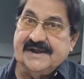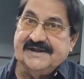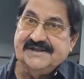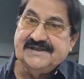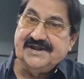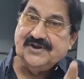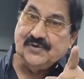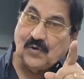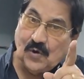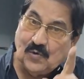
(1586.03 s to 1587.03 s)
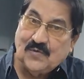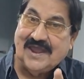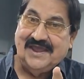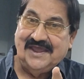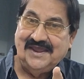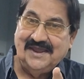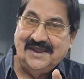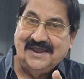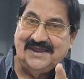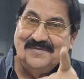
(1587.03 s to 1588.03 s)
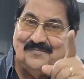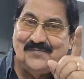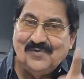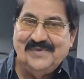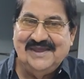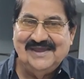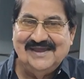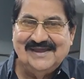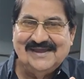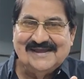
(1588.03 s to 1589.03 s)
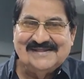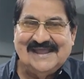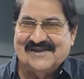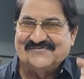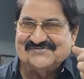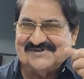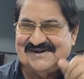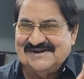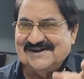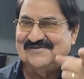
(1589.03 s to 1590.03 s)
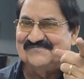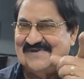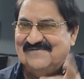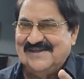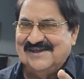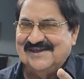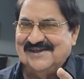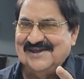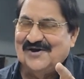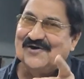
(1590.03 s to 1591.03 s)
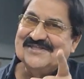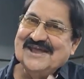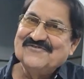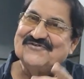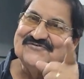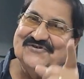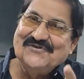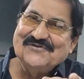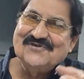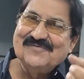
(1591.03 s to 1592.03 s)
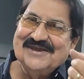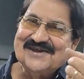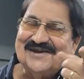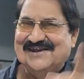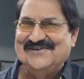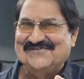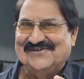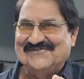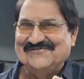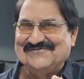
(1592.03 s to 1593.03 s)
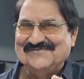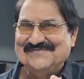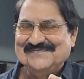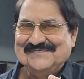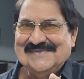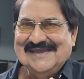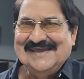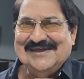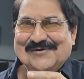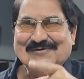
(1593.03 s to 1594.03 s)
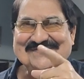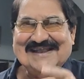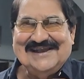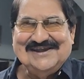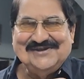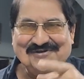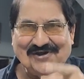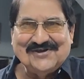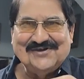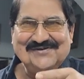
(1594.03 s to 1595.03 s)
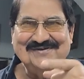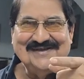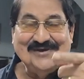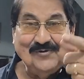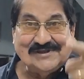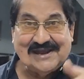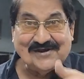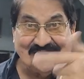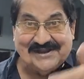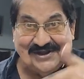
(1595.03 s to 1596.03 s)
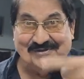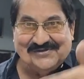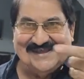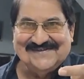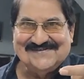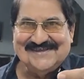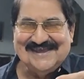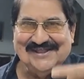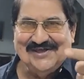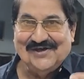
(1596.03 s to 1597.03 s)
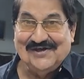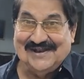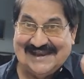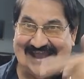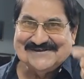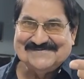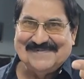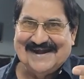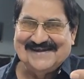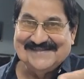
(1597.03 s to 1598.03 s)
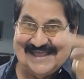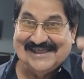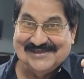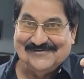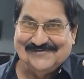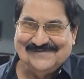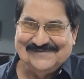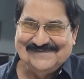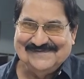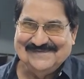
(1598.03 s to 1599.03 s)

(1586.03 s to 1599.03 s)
it is in no way improving their standard of living or their socio-economic conditions. We shall continue this in the next part. Thank you.